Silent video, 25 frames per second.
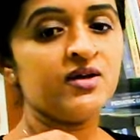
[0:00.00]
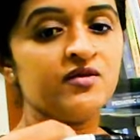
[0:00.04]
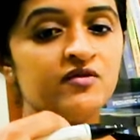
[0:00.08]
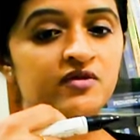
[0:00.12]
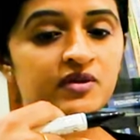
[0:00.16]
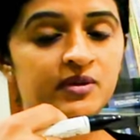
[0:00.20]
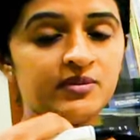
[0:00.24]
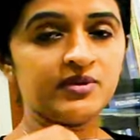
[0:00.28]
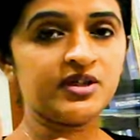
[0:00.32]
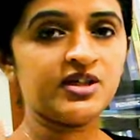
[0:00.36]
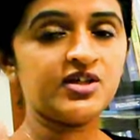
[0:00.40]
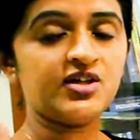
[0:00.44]

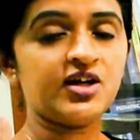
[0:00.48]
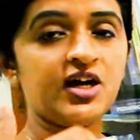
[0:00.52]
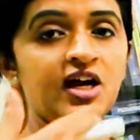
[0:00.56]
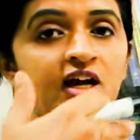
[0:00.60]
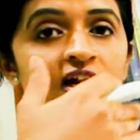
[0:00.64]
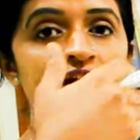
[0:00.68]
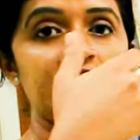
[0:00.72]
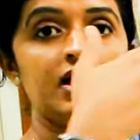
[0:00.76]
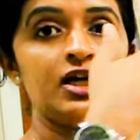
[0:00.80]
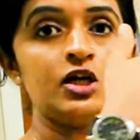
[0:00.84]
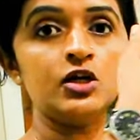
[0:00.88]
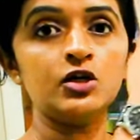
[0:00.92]
from the
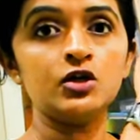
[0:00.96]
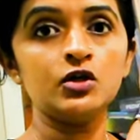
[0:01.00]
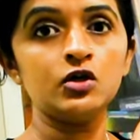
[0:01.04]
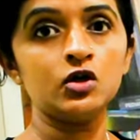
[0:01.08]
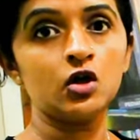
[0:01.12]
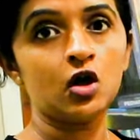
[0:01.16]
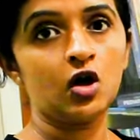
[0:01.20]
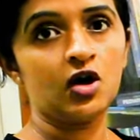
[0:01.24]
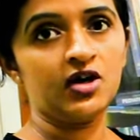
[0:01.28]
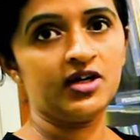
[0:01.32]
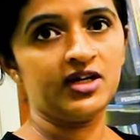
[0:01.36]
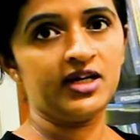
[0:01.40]
cranial to
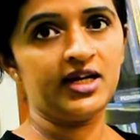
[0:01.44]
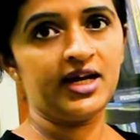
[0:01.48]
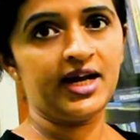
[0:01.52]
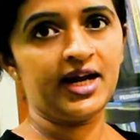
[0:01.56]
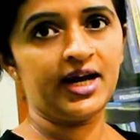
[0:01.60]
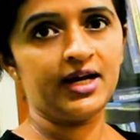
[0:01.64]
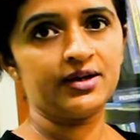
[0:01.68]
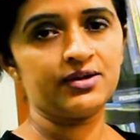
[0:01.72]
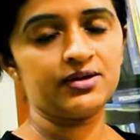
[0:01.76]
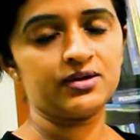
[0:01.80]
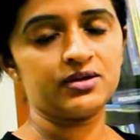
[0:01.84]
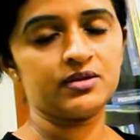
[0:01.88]
caudal
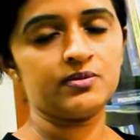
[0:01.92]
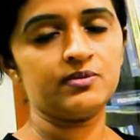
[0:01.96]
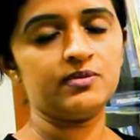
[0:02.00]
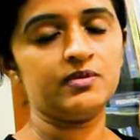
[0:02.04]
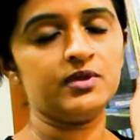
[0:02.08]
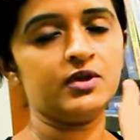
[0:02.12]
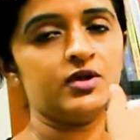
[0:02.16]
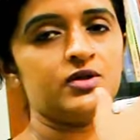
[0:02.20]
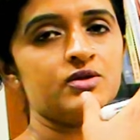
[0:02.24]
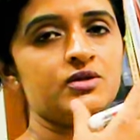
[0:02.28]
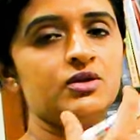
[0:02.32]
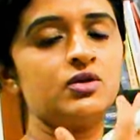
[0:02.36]
axis,
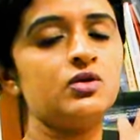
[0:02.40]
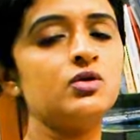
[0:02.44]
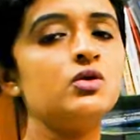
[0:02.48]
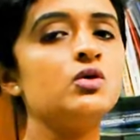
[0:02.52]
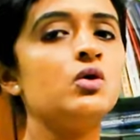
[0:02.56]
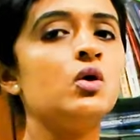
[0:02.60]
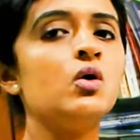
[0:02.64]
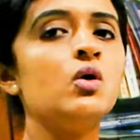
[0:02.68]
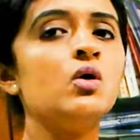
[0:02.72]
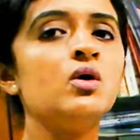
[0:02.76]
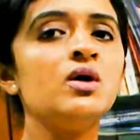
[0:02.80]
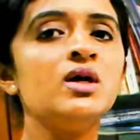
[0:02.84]
because you
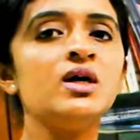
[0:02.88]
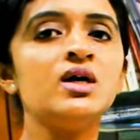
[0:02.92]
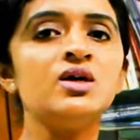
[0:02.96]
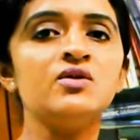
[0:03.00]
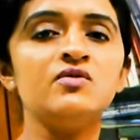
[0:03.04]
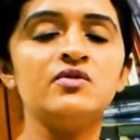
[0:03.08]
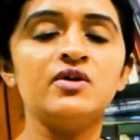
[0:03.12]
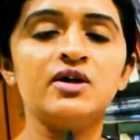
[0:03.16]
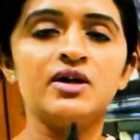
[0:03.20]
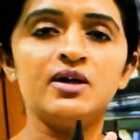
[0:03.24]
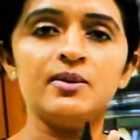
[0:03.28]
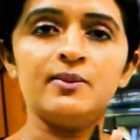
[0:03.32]
know
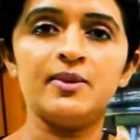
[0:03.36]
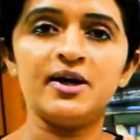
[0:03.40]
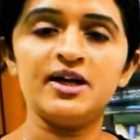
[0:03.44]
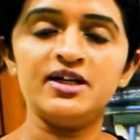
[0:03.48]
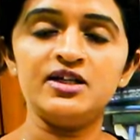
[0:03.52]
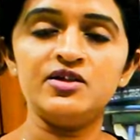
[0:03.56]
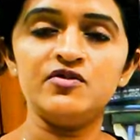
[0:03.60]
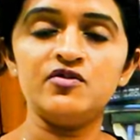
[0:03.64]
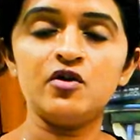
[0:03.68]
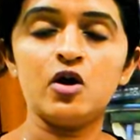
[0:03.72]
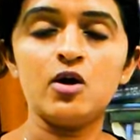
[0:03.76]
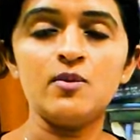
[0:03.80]
by
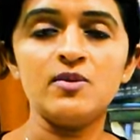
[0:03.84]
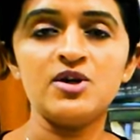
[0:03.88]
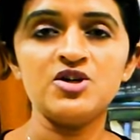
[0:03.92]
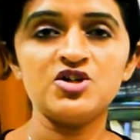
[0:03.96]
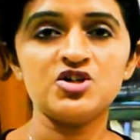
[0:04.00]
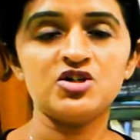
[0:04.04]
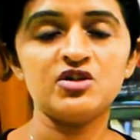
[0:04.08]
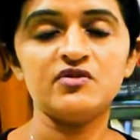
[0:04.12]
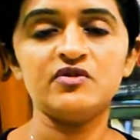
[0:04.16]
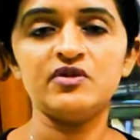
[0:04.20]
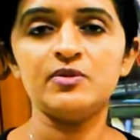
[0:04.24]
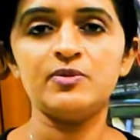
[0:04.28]
the
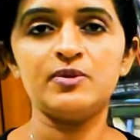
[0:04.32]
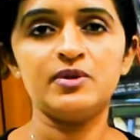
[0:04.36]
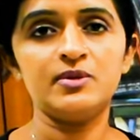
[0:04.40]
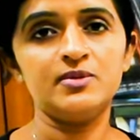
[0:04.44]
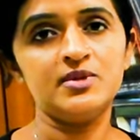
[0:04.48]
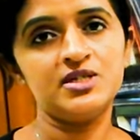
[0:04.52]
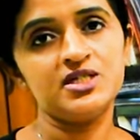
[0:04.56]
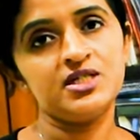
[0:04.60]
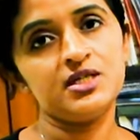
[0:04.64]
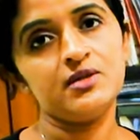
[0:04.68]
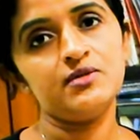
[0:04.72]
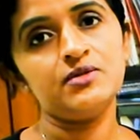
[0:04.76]
formation of the
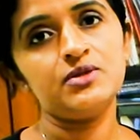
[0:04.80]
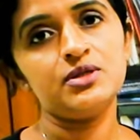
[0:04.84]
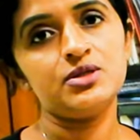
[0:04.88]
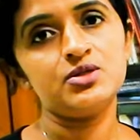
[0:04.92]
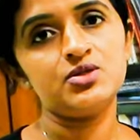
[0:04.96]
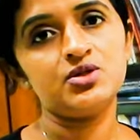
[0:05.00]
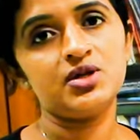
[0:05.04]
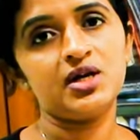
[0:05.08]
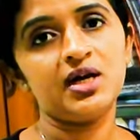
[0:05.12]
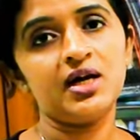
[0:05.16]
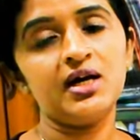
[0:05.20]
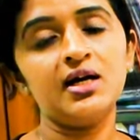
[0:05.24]
primitive
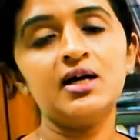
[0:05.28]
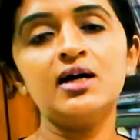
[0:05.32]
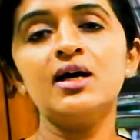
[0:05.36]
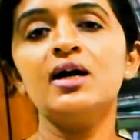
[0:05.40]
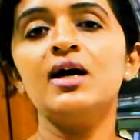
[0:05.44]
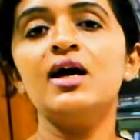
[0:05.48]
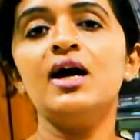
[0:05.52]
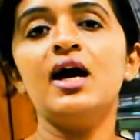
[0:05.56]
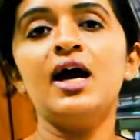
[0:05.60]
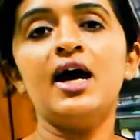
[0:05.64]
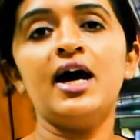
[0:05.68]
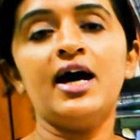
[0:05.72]
streak
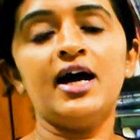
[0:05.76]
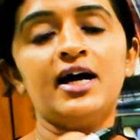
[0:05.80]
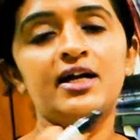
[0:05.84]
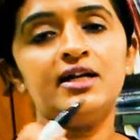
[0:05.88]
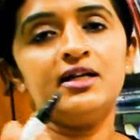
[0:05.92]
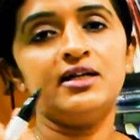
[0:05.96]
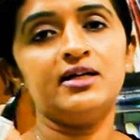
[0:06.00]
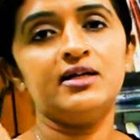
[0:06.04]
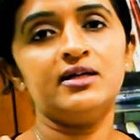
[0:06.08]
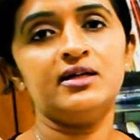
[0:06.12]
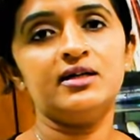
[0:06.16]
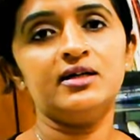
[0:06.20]

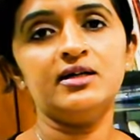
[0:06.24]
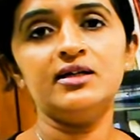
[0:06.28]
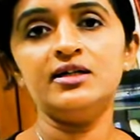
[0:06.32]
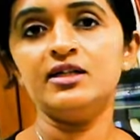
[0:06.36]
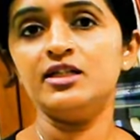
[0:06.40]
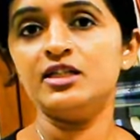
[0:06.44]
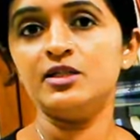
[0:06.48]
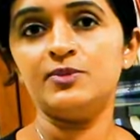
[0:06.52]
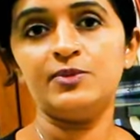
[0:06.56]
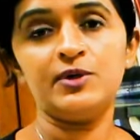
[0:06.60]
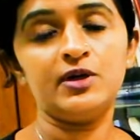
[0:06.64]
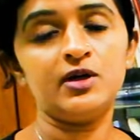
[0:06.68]
and
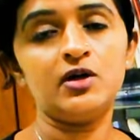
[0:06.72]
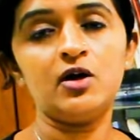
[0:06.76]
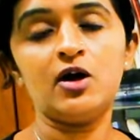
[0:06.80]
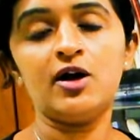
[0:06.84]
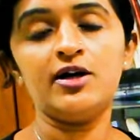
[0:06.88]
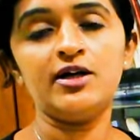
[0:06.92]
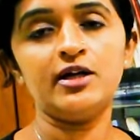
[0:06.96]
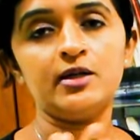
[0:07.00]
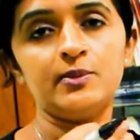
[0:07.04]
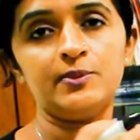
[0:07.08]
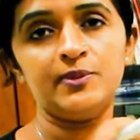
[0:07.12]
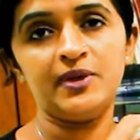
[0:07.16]
uh, the
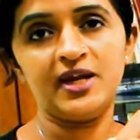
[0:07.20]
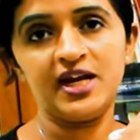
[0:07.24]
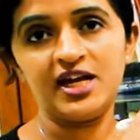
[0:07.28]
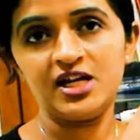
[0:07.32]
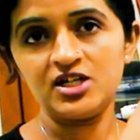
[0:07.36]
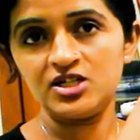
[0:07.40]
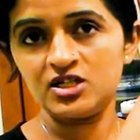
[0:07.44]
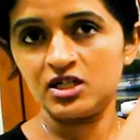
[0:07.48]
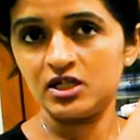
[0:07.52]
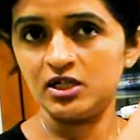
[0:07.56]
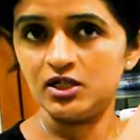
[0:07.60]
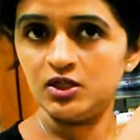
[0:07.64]
precaudal
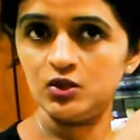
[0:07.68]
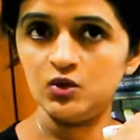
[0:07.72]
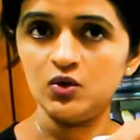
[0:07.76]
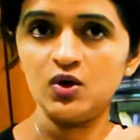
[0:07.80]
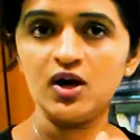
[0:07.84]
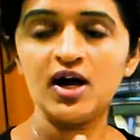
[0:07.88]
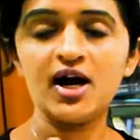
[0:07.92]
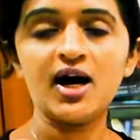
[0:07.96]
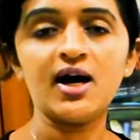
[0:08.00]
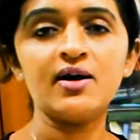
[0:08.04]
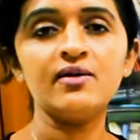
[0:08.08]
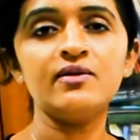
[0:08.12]
plate, you
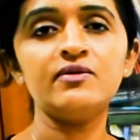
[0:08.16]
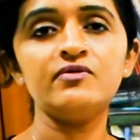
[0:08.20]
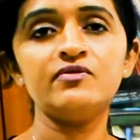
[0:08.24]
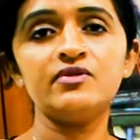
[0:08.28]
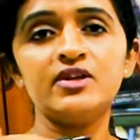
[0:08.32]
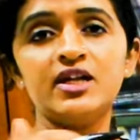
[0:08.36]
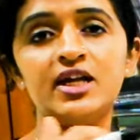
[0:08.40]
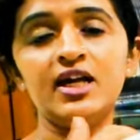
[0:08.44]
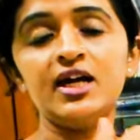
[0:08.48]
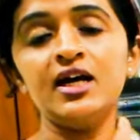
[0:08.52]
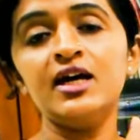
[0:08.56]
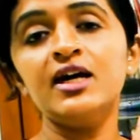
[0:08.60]

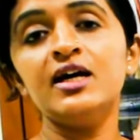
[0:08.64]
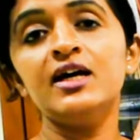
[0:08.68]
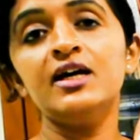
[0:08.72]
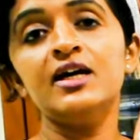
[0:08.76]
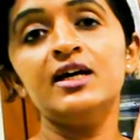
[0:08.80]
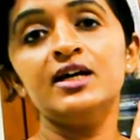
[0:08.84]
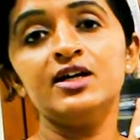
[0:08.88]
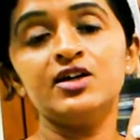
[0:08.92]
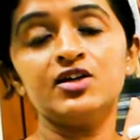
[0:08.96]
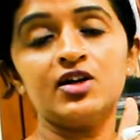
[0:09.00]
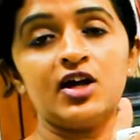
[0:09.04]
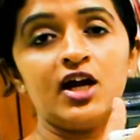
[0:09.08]
have the
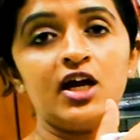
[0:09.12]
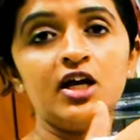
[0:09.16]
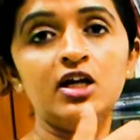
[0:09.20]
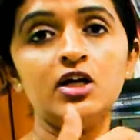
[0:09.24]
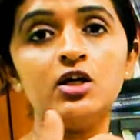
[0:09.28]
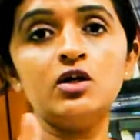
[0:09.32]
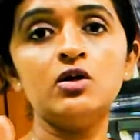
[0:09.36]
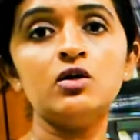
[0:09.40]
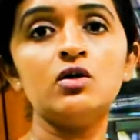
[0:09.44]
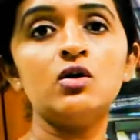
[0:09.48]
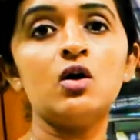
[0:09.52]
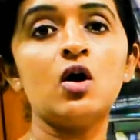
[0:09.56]

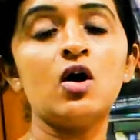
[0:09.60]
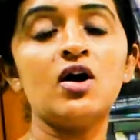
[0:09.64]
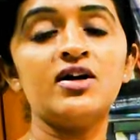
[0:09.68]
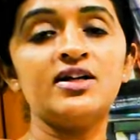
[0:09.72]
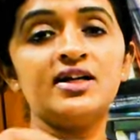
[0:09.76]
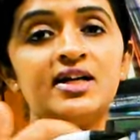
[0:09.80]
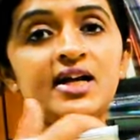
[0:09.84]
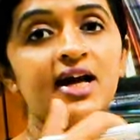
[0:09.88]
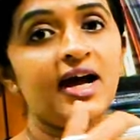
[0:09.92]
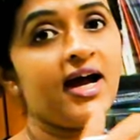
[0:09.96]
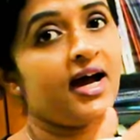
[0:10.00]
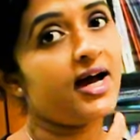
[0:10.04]

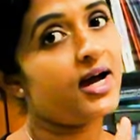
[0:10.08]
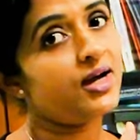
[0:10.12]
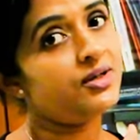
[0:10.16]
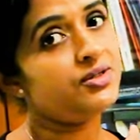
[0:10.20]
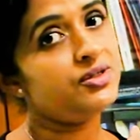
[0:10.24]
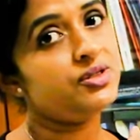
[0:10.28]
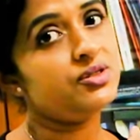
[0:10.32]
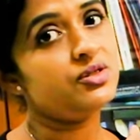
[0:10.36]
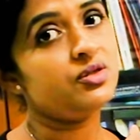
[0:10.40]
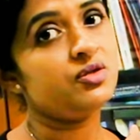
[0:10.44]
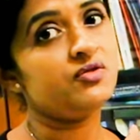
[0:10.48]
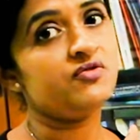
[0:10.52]
craniocaudal
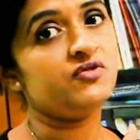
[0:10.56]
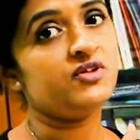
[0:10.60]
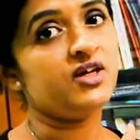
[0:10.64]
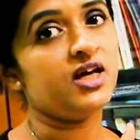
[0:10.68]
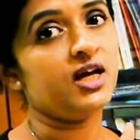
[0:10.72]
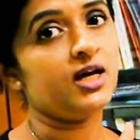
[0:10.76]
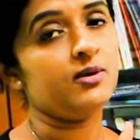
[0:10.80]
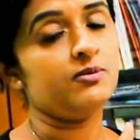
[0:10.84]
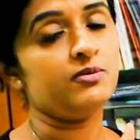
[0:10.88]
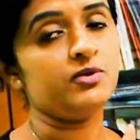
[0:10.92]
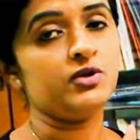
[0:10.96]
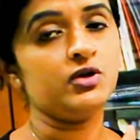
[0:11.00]
axis of
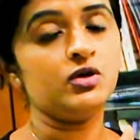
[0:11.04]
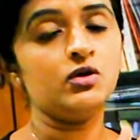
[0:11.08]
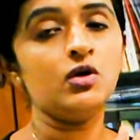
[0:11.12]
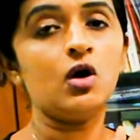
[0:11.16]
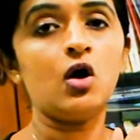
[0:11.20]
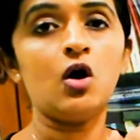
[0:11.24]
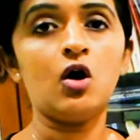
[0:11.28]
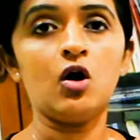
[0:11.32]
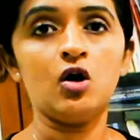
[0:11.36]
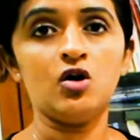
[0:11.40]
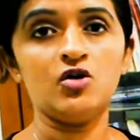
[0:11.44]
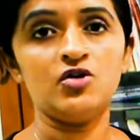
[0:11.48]
the
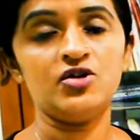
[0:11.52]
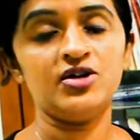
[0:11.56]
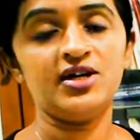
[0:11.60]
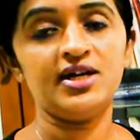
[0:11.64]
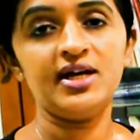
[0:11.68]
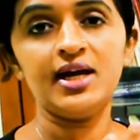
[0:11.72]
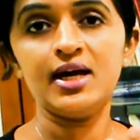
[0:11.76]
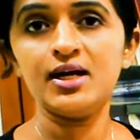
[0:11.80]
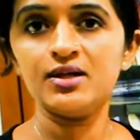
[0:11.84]
embryo already